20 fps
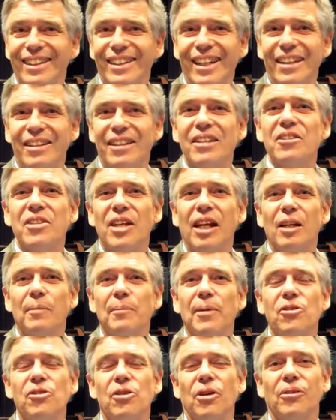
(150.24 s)
these
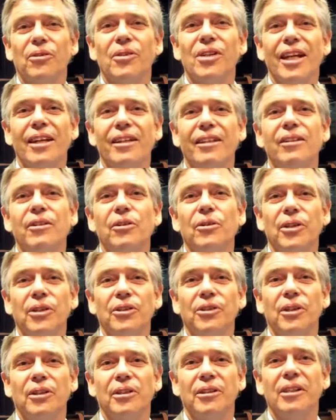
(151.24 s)
elements are relating to
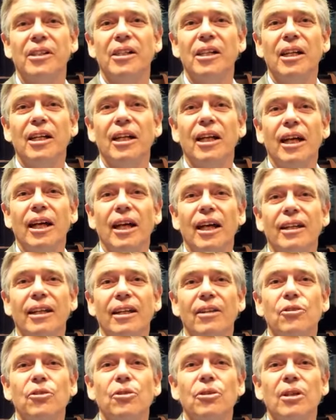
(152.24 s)
each other. And
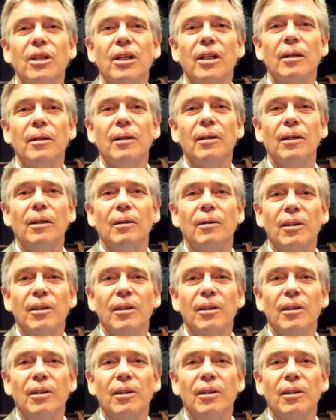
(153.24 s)
then suddenly,